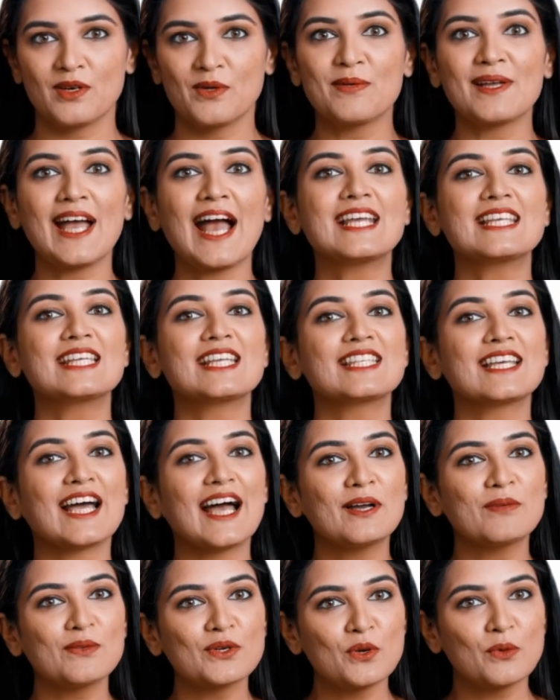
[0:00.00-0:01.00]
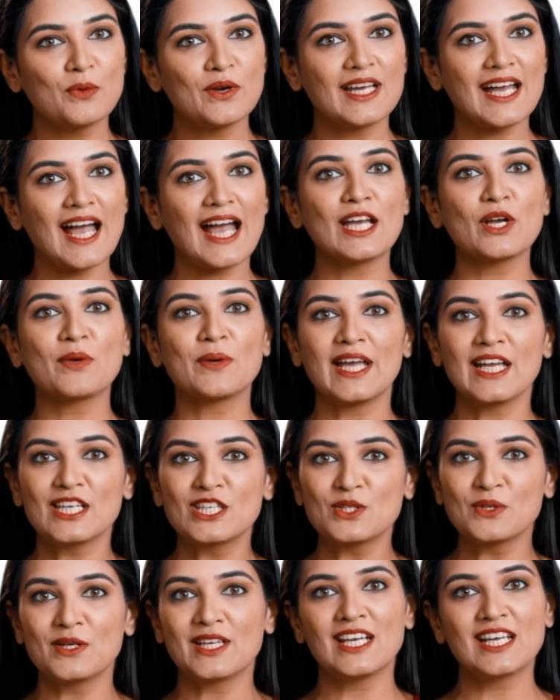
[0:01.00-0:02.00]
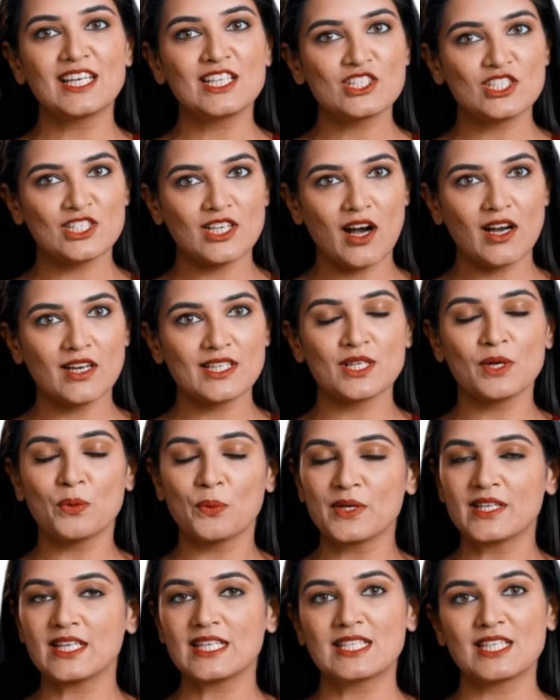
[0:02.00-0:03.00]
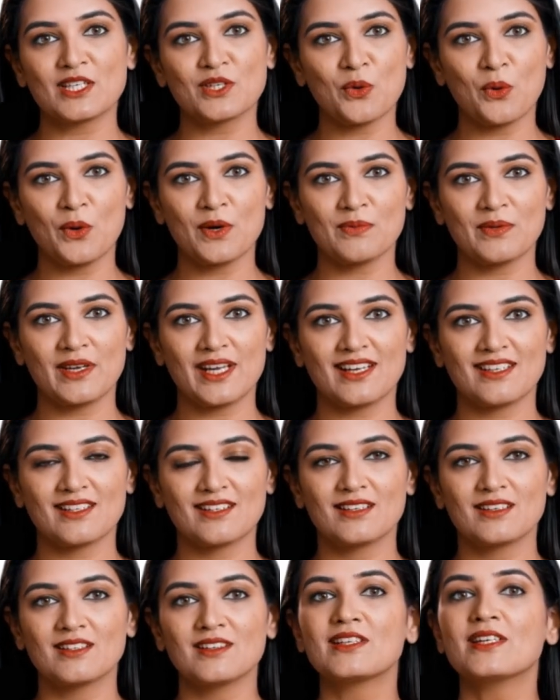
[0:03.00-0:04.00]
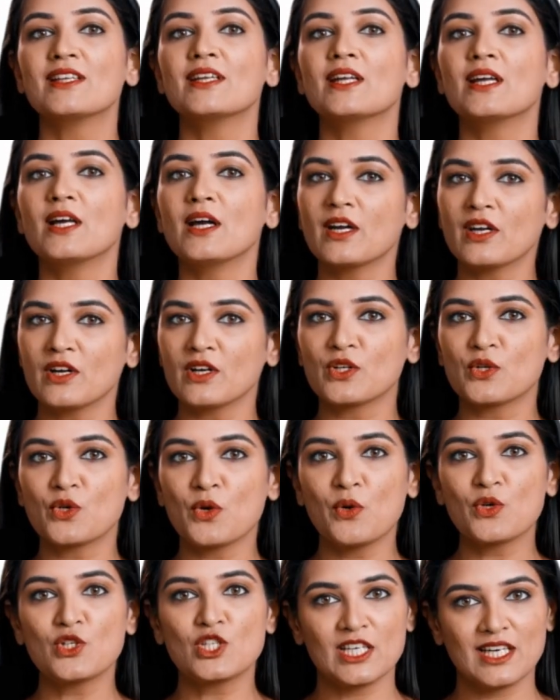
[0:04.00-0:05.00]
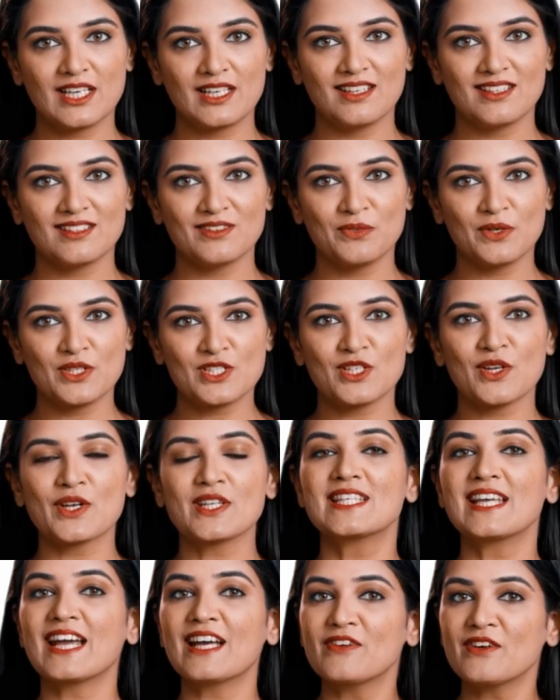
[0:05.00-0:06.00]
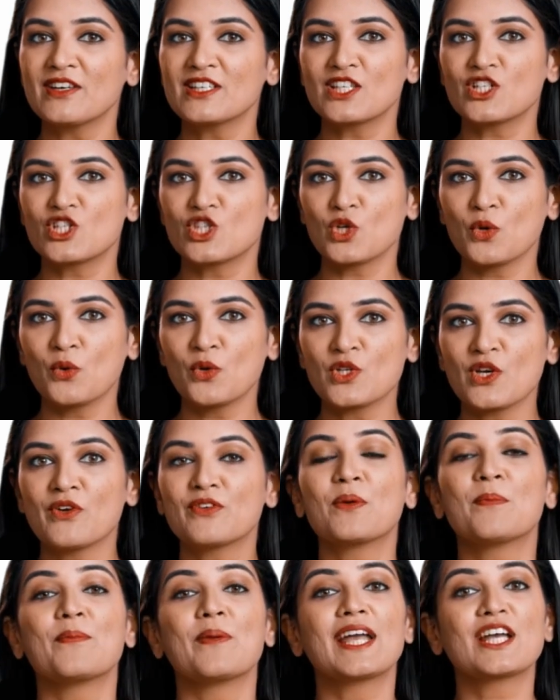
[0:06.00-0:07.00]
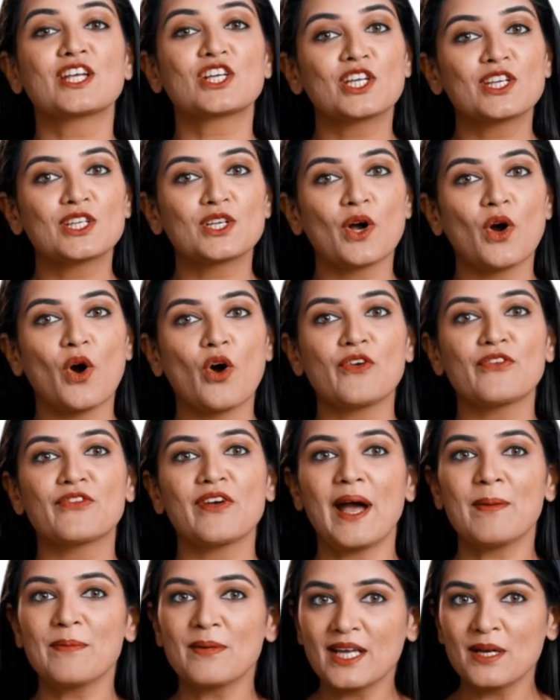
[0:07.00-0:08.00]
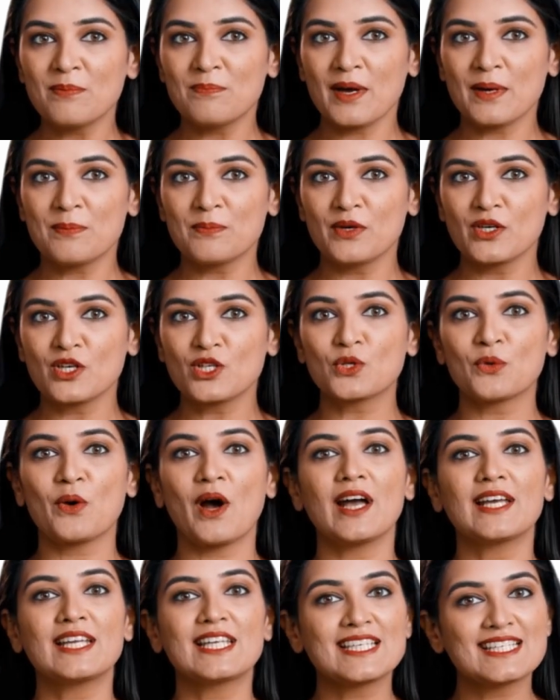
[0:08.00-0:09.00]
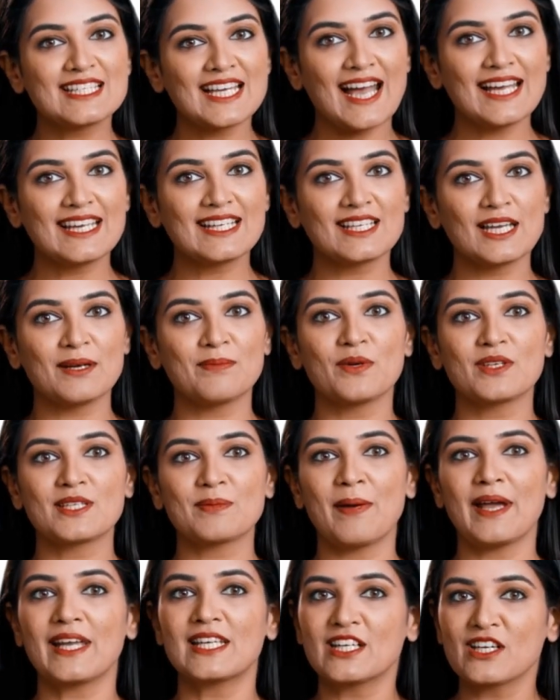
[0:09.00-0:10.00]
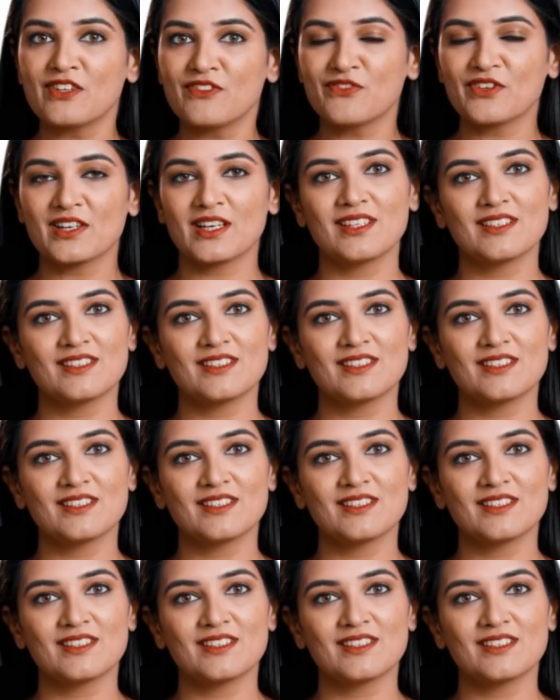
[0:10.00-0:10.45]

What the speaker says: Plan the time you will allocate to each task within the role play. Crucially, put yourself in the shoes of the patient or family member to understand their perspective.